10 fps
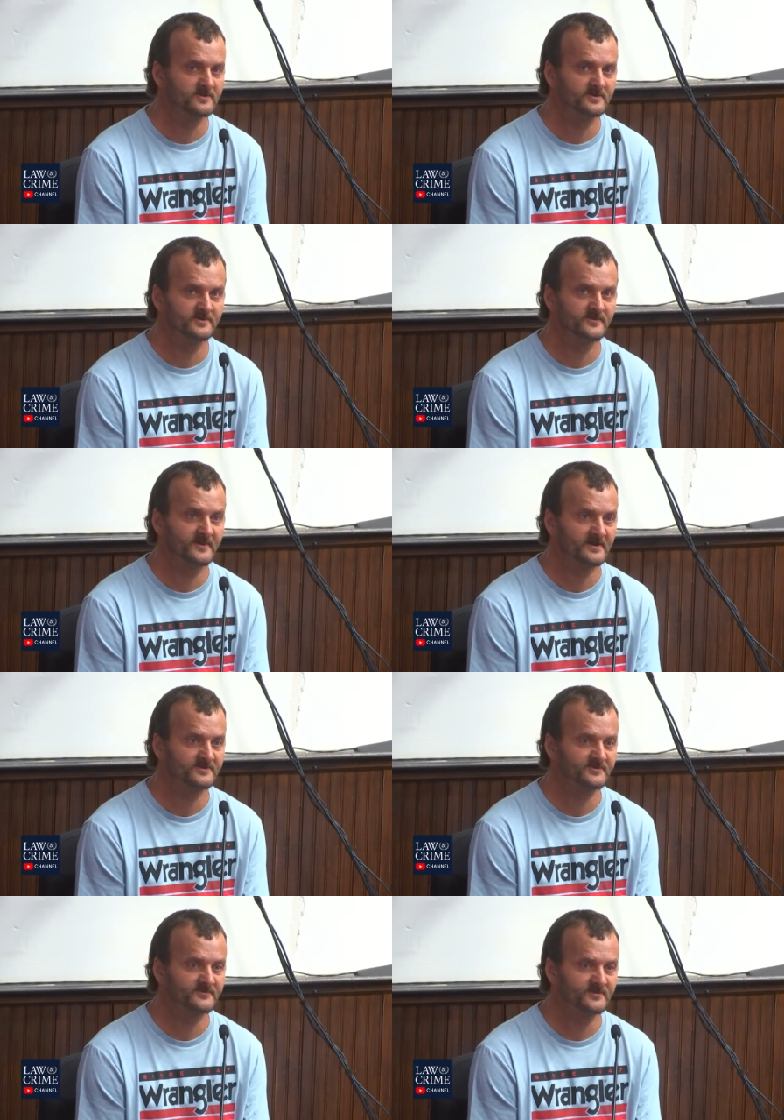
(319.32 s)
good
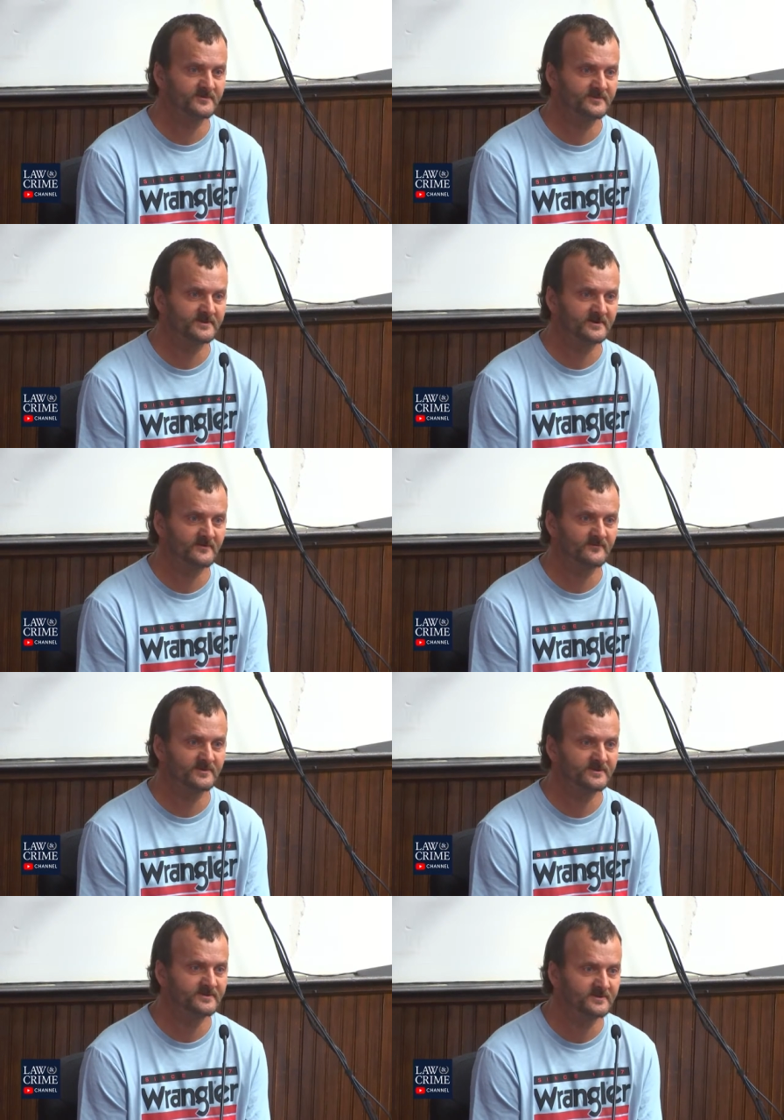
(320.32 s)
1,000, 1,500
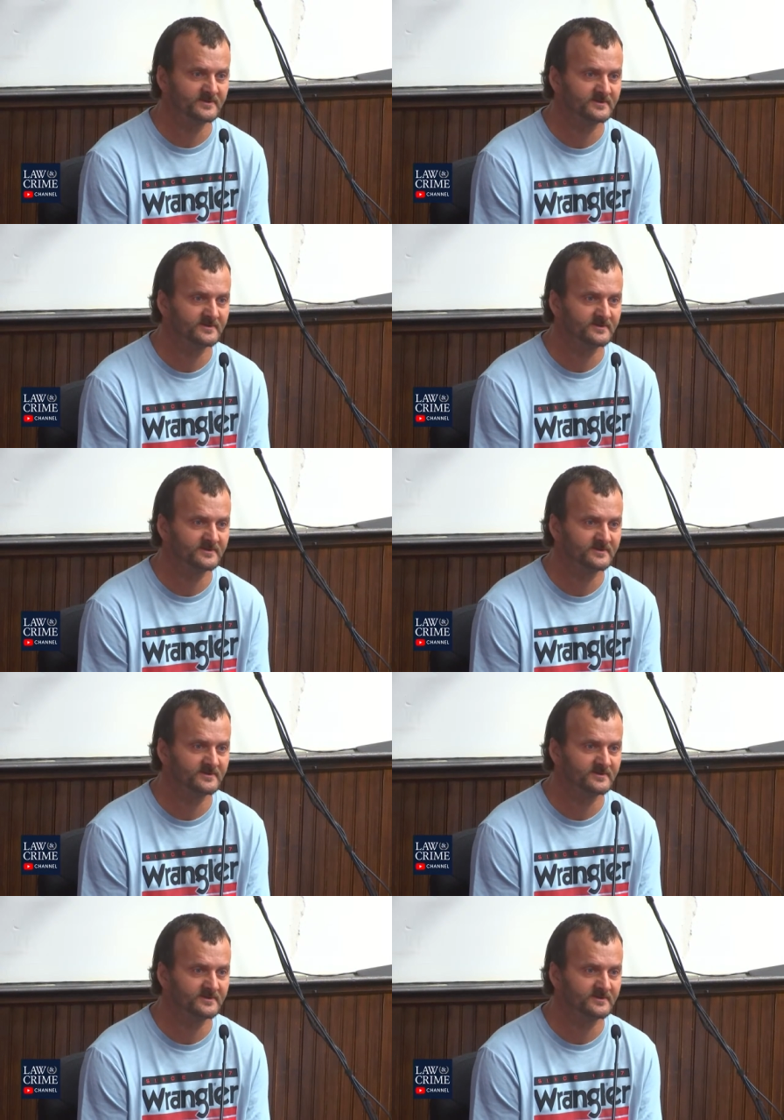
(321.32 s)
feet.